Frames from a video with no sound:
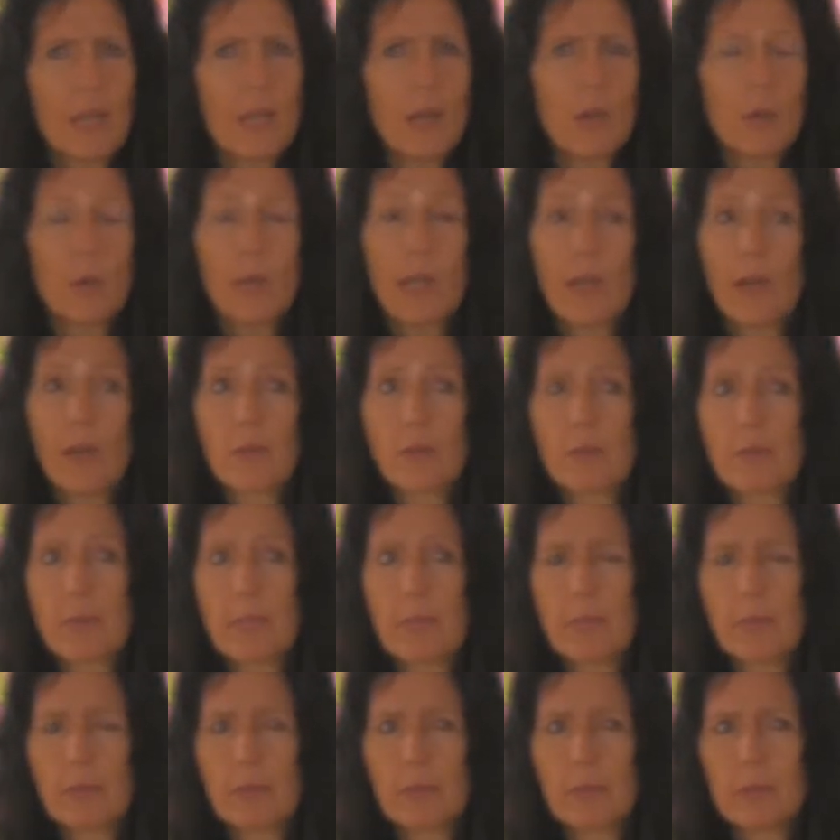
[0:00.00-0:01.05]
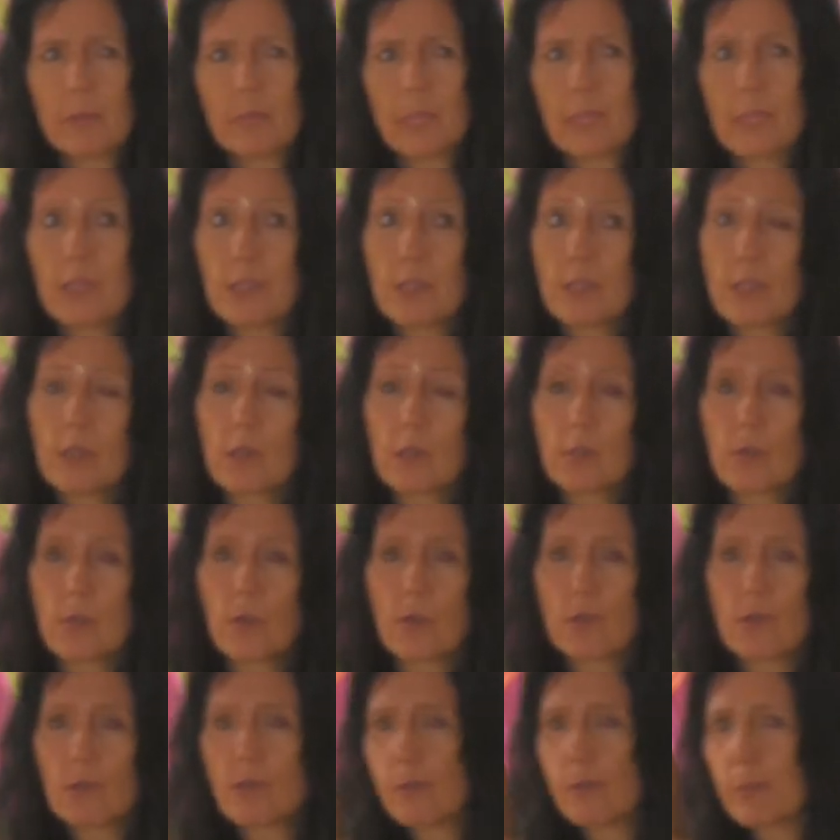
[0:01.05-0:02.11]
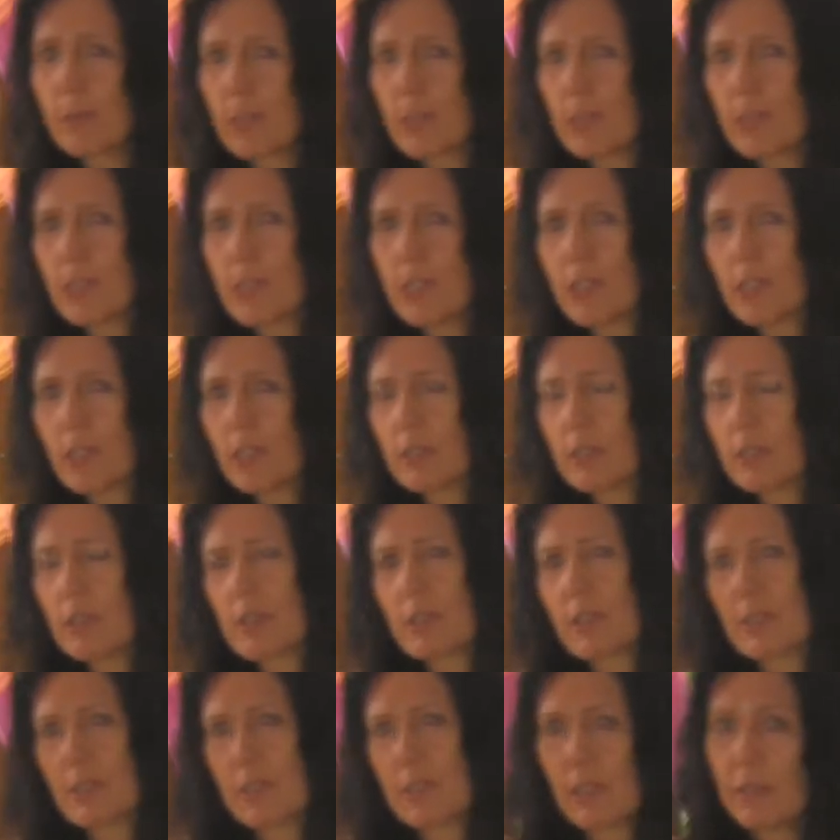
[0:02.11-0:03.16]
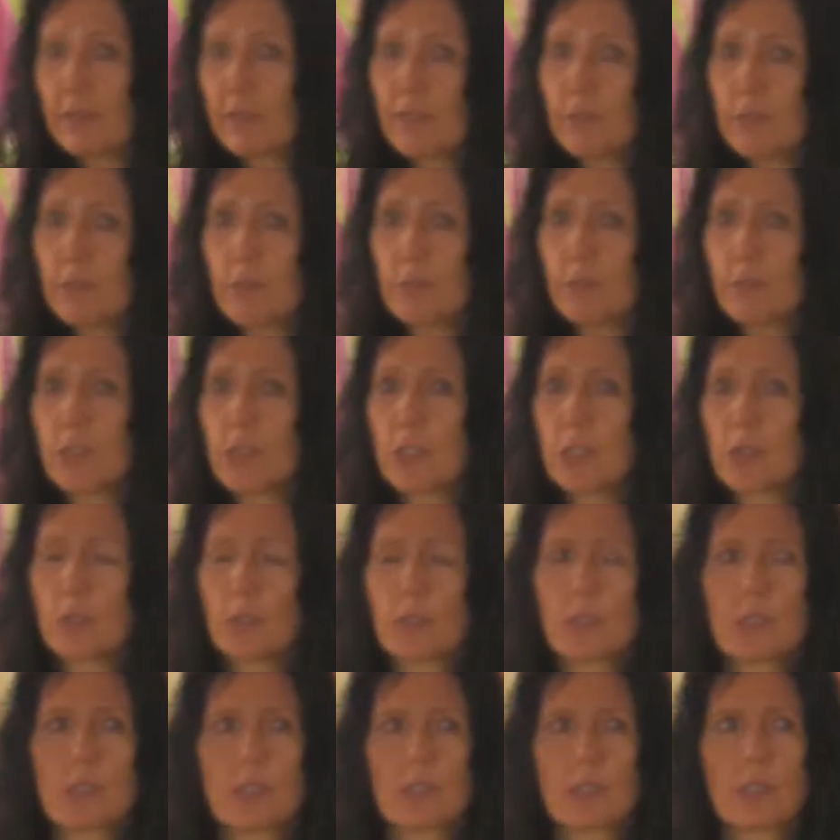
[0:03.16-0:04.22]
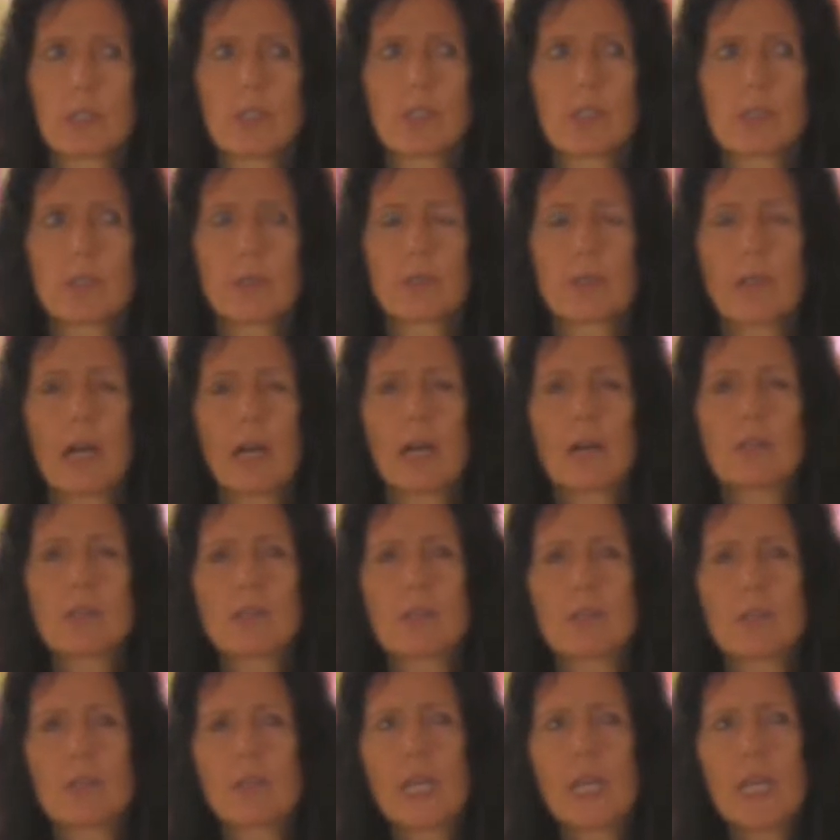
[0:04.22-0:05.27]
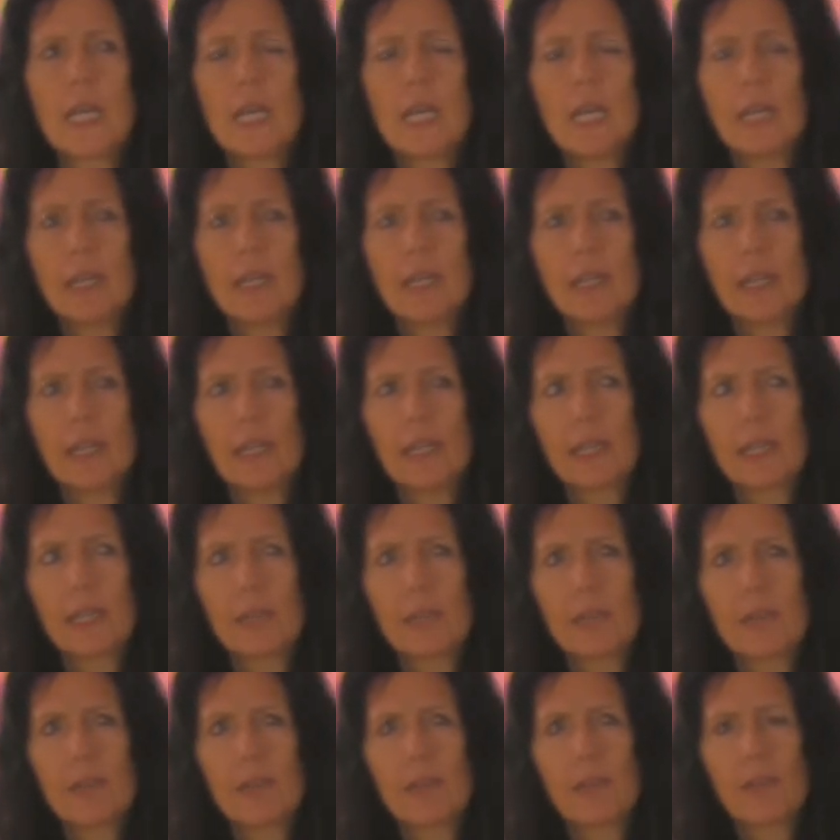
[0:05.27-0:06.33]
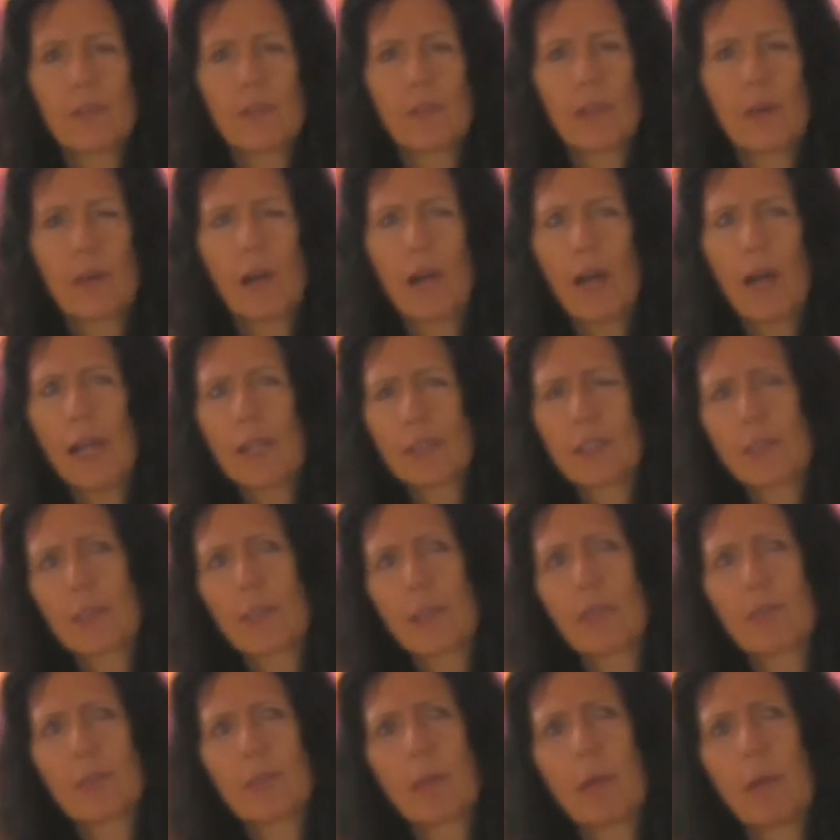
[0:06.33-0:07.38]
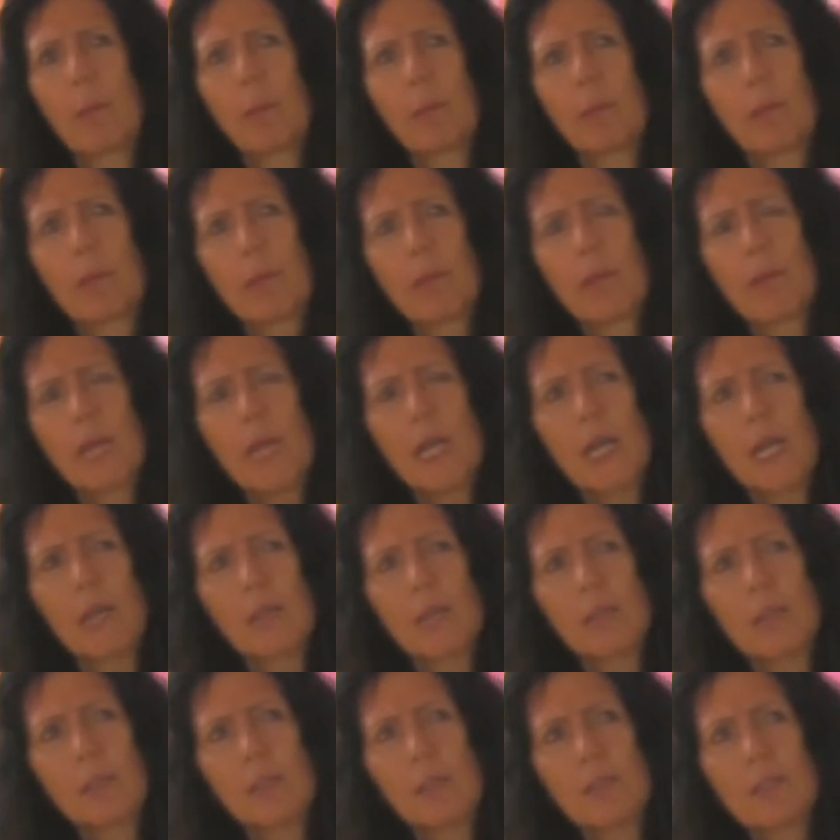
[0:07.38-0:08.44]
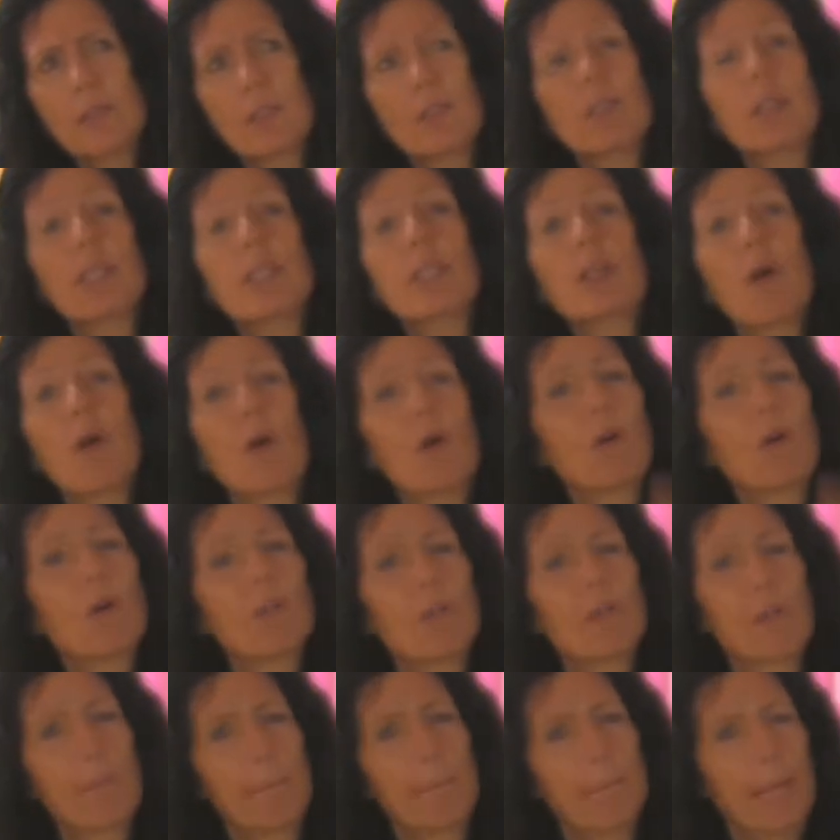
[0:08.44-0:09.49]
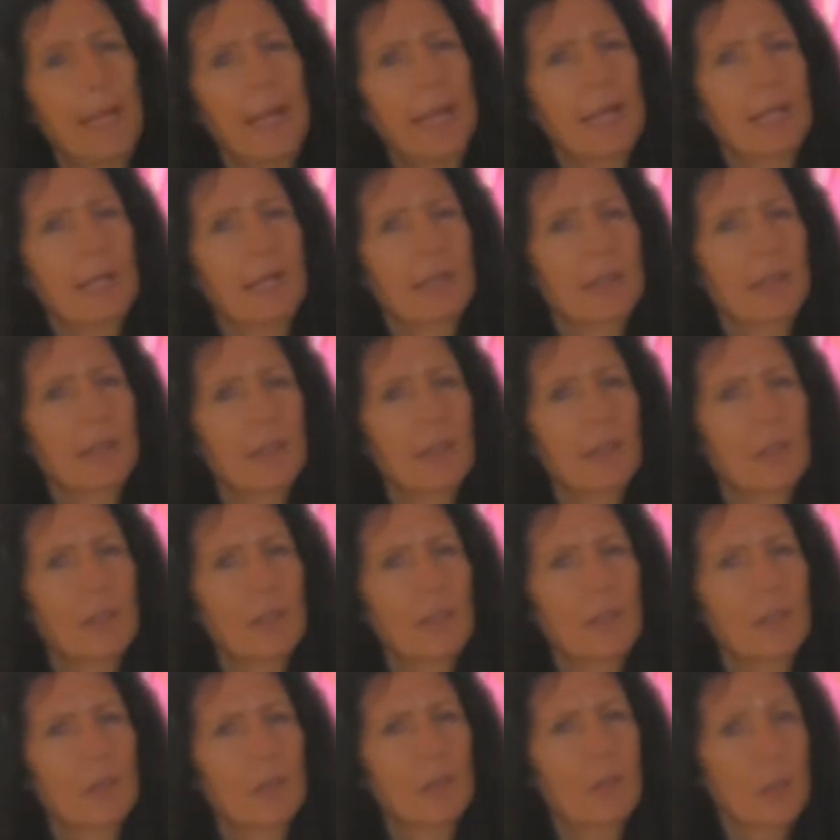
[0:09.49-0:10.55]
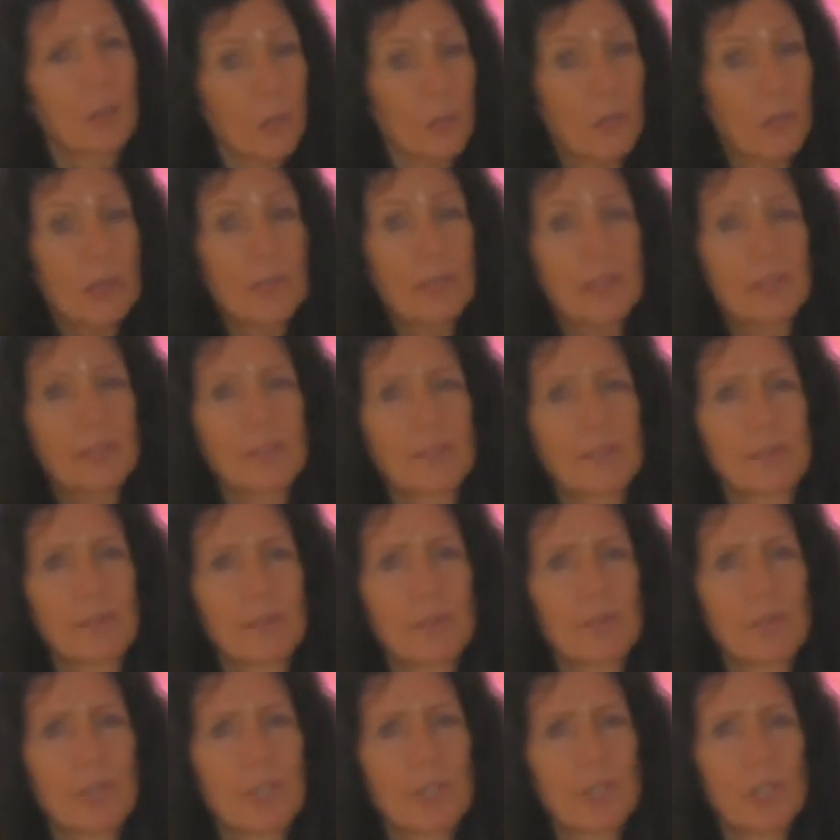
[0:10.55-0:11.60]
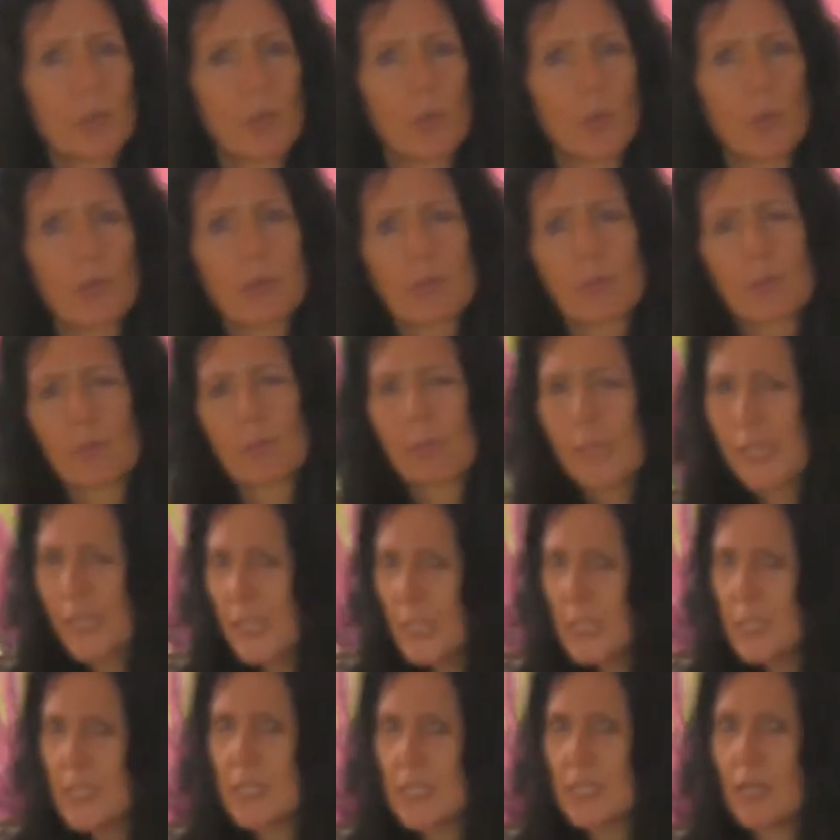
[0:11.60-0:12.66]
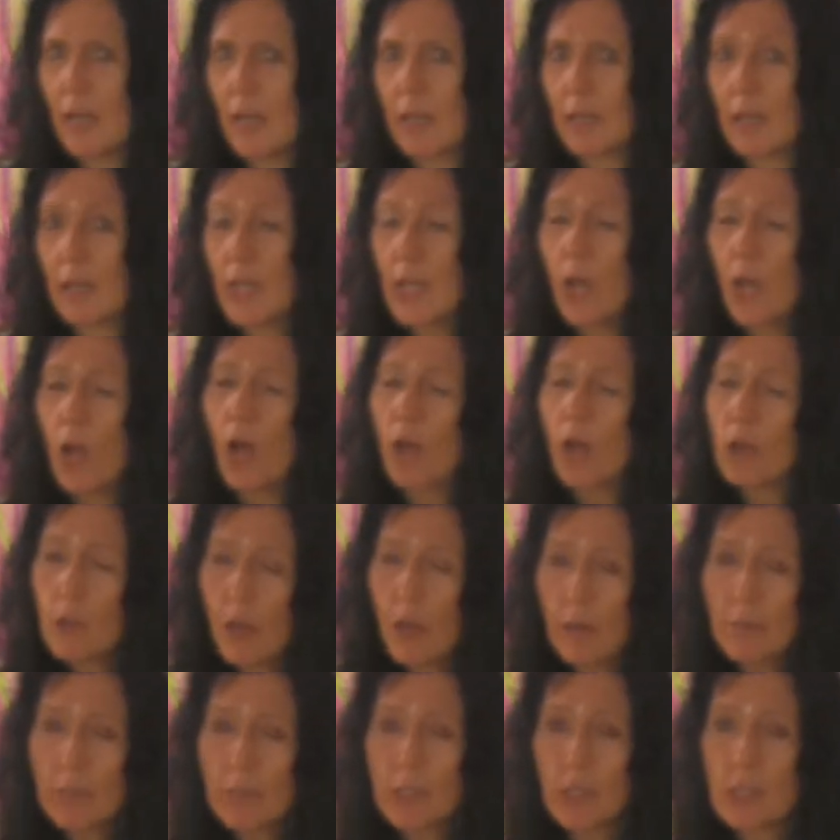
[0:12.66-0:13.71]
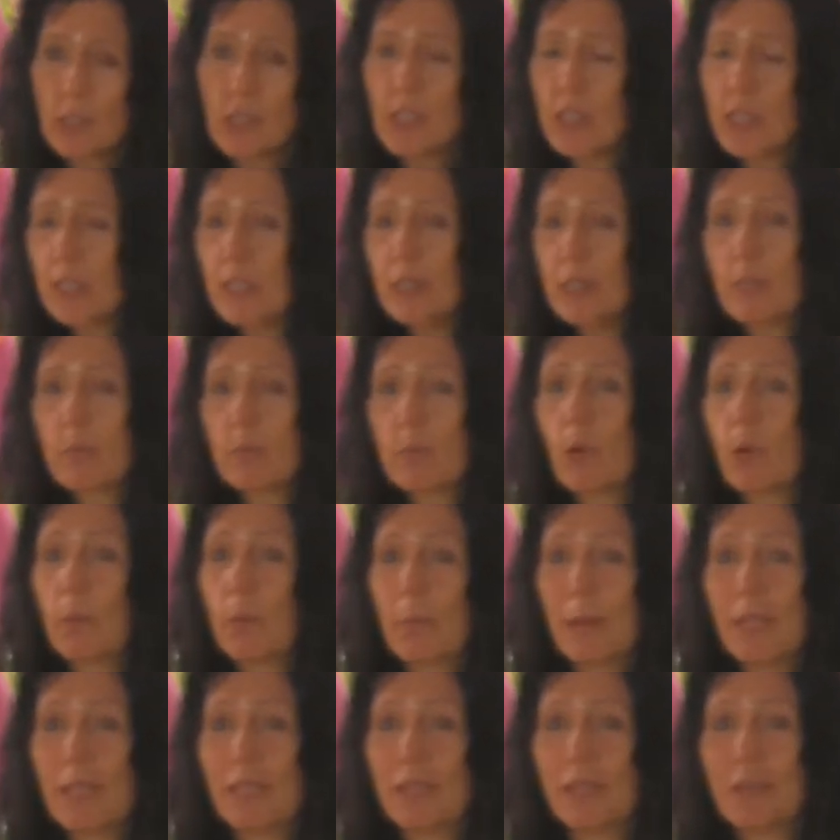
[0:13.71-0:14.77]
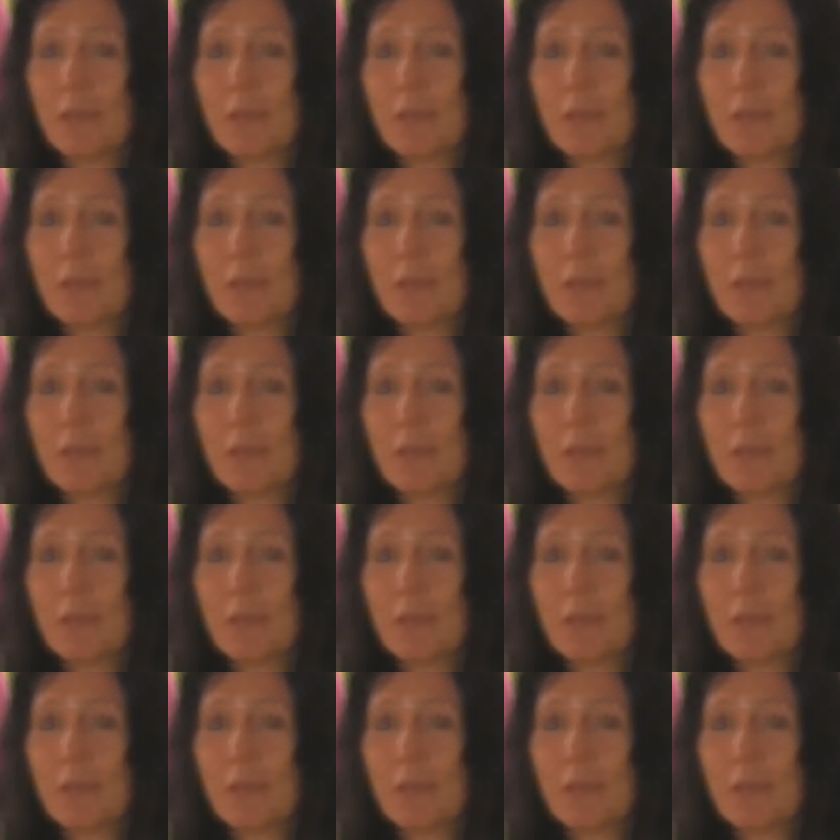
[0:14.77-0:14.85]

We have people in Singapore who've been teaching this Living from Vision course since 2000, and actually I remember the CEO of a bank took the Living from Vision course with his son, not because he needed more money,